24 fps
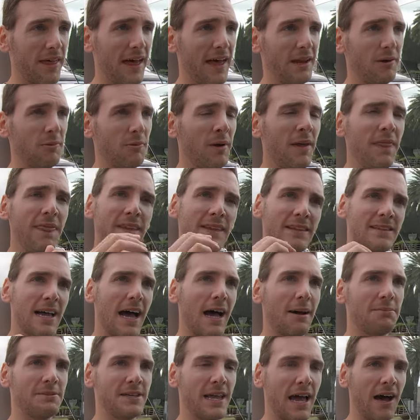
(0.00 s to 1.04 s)
that with the
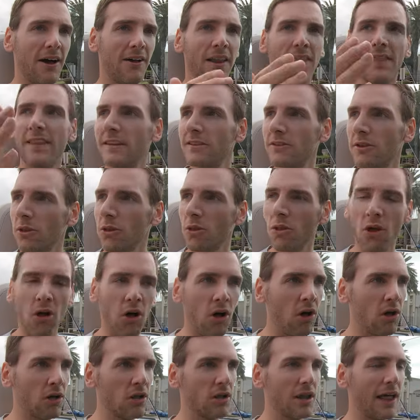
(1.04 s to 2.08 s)
top down and these
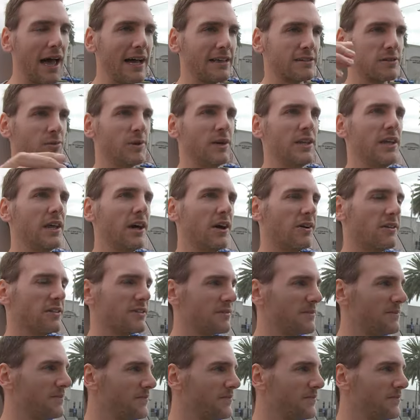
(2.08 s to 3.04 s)
long glass windows,